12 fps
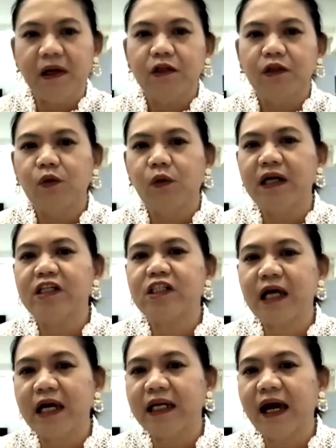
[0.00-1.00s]
towards
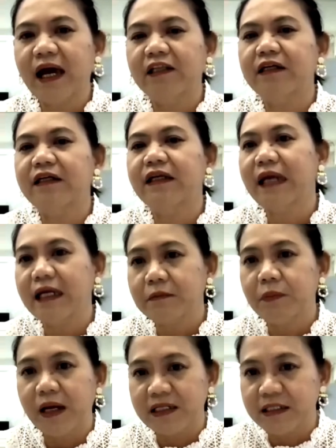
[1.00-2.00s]
China under the late
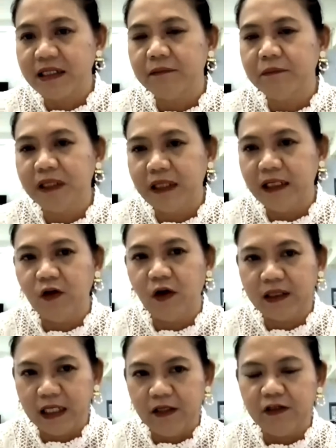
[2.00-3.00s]
President Benigno
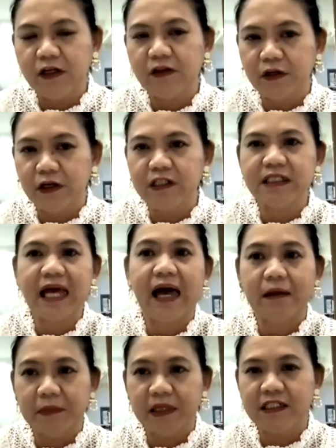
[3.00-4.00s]
Aquino III's
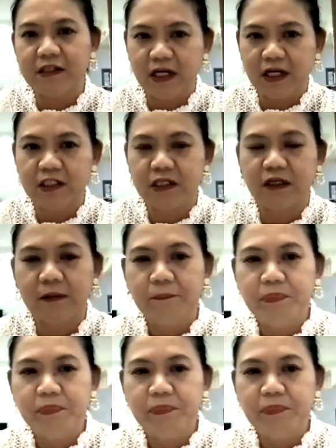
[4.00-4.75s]
administration.